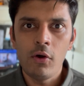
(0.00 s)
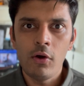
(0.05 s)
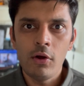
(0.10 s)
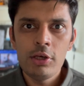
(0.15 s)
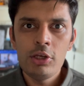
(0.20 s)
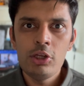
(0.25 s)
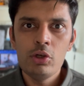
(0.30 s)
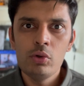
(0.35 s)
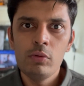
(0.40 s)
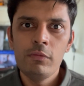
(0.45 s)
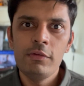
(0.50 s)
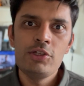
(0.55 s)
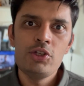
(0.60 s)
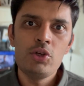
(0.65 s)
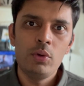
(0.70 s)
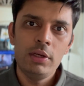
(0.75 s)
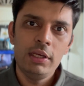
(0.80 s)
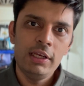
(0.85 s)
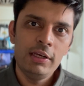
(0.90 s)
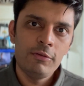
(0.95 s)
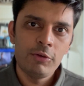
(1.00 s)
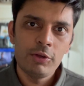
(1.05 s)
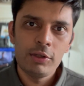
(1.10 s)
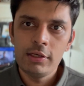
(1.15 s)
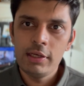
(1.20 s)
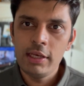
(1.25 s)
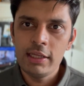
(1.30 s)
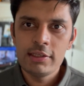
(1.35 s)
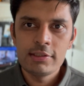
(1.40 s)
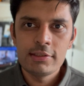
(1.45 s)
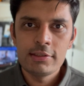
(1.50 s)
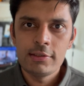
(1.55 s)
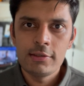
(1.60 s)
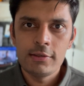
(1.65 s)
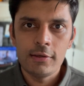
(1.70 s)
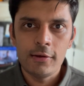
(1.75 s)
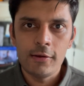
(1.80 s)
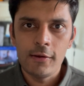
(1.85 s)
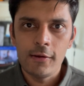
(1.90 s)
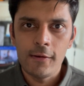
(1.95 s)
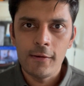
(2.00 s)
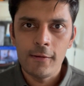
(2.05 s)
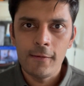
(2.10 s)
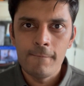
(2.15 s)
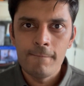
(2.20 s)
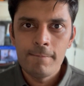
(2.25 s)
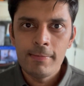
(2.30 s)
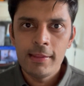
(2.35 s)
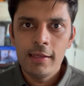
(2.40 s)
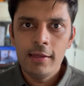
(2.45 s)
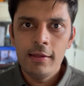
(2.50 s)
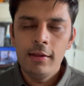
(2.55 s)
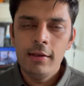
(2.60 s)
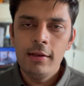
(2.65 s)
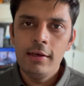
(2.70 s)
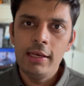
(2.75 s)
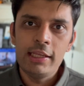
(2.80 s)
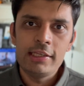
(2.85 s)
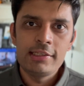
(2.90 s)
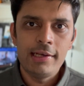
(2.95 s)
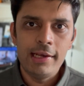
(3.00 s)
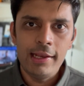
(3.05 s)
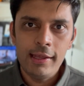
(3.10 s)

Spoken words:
on you which you need for the next